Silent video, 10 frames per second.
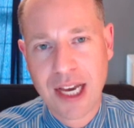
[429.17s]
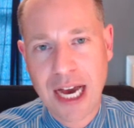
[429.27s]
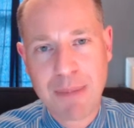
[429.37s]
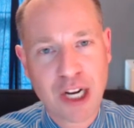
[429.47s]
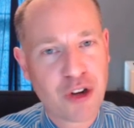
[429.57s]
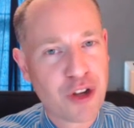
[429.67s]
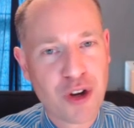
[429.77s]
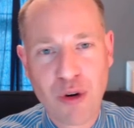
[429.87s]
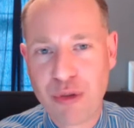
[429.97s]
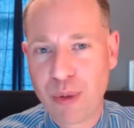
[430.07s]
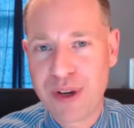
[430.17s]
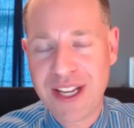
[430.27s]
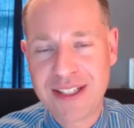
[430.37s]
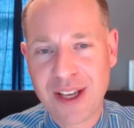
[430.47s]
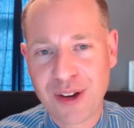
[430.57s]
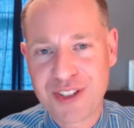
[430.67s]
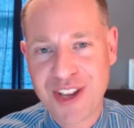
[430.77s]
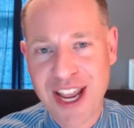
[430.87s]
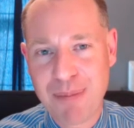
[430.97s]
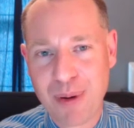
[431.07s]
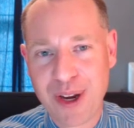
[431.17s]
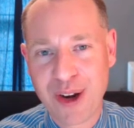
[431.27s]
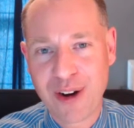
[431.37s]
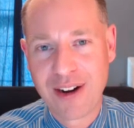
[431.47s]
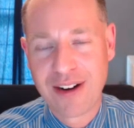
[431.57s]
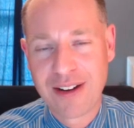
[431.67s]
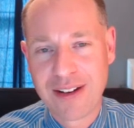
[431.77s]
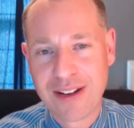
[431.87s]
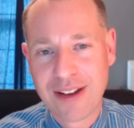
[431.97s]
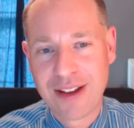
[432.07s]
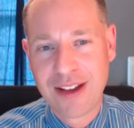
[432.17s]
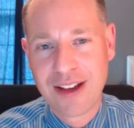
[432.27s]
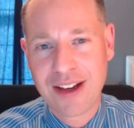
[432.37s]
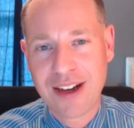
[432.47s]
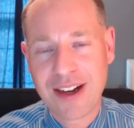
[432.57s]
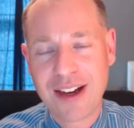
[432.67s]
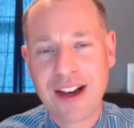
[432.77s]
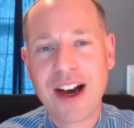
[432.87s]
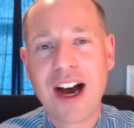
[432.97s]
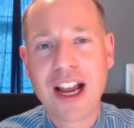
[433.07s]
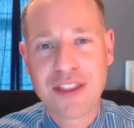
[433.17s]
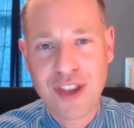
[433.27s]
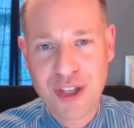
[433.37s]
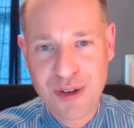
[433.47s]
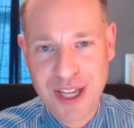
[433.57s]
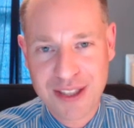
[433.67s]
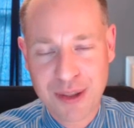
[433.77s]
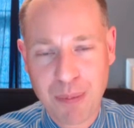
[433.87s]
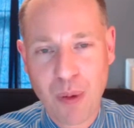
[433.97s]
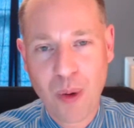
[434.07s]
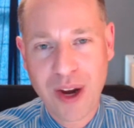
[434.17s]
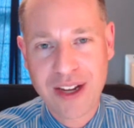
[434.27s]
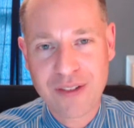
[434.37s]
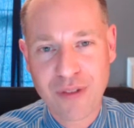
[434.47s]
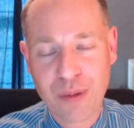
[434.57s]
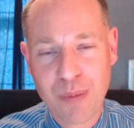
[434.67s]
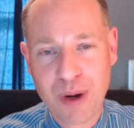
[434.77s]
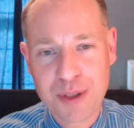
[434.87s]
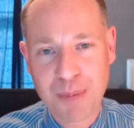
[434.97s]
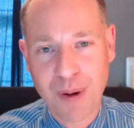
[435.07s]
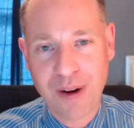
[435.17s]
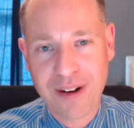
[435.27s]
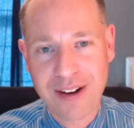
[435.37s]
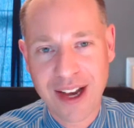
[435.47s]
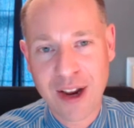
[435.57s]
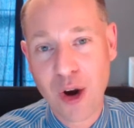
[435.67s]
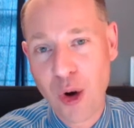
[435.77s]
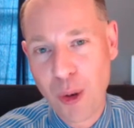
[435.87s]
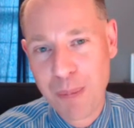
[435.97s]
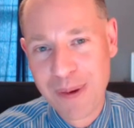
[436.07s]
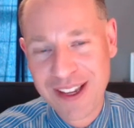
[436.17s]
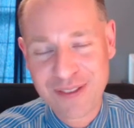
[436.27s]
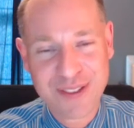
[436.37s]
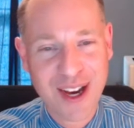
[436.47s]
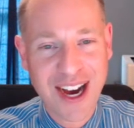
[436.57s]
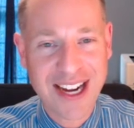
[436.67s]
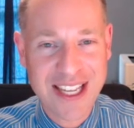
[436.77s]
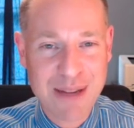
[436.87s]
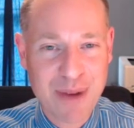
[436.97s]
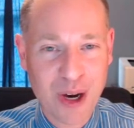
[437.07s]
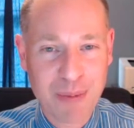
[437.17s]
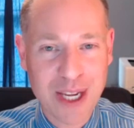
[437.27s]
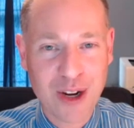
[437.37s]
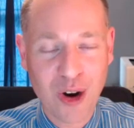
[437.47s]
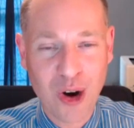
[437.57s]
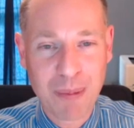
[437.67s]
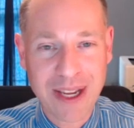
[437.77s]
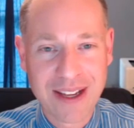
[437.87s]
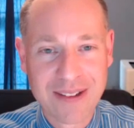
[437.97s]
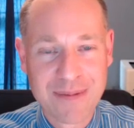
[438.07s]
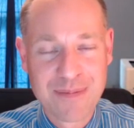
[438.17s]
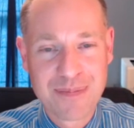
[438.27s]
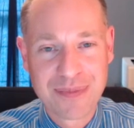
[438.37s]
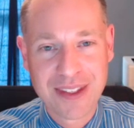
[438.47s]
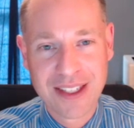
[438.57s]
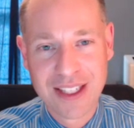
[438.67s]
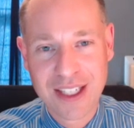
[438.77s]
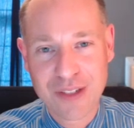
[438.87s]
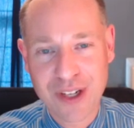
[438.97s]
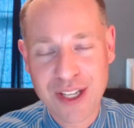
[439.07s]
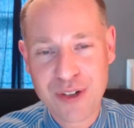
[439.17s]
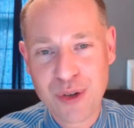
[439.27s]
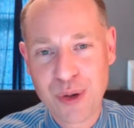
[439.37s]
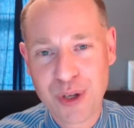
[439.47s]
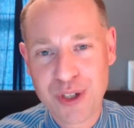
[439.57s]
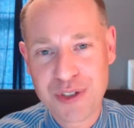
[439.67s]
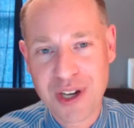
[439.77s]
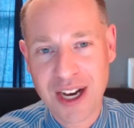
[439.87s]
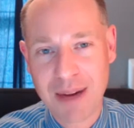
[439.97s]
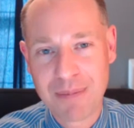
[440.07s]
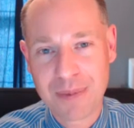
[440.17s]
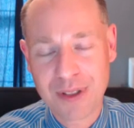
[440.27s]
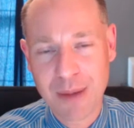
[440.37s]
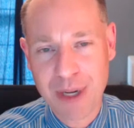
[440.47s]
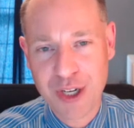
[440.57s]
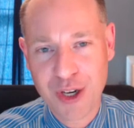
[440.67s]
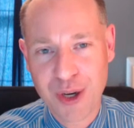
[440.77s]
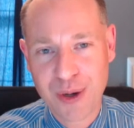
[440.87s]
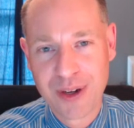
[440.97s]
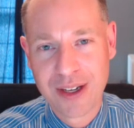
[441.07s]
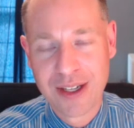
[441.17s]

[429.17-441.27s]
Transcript: I'm not going to go through a detailed example here. I think you get the point for the most part, I hope. If not, email me, call me. If I didn't do a good job, let me know.